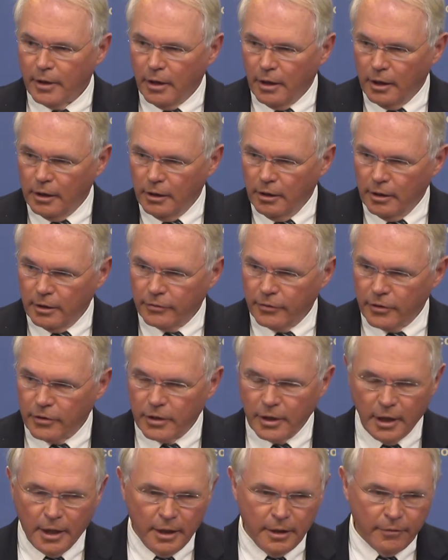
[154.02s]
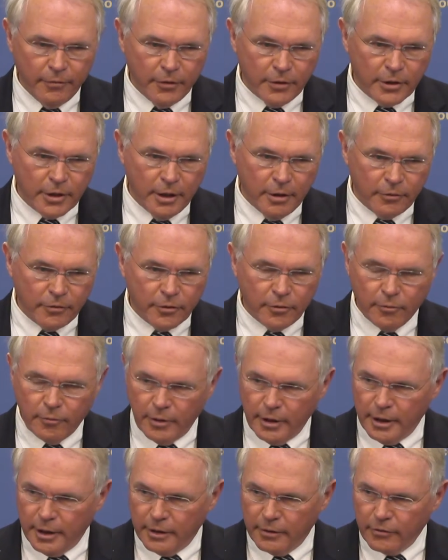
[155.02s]
along the side of the South
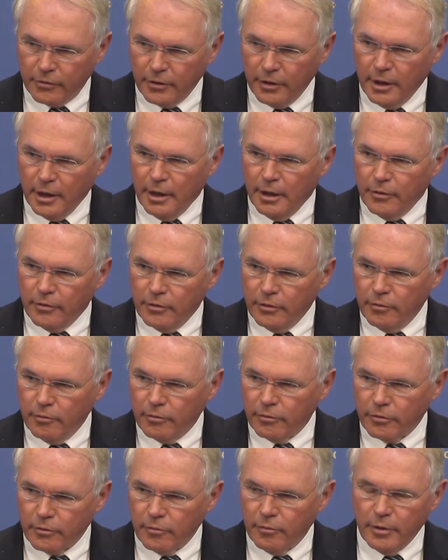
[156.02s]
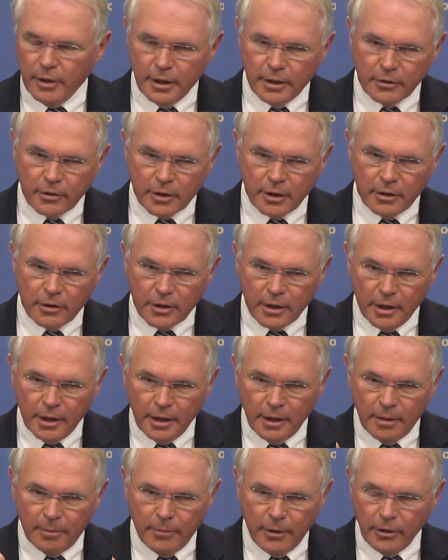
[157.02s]
Koreans, the North Koreans can
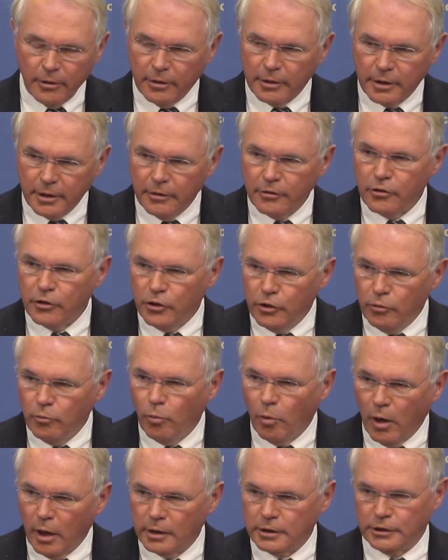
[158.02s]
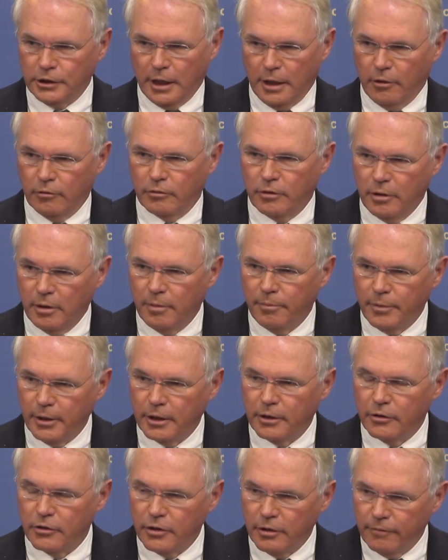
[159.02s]
say, Americans, you watch out,
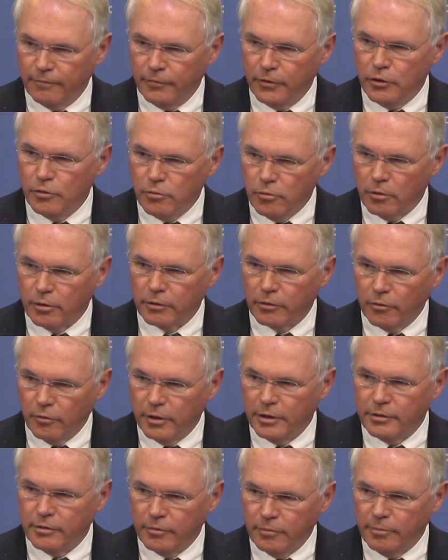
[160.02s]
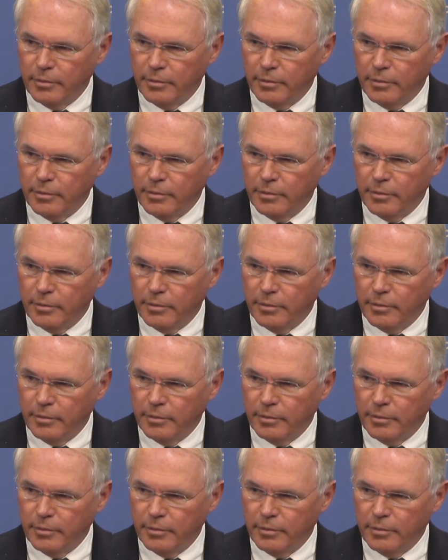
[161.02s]
because if you are going to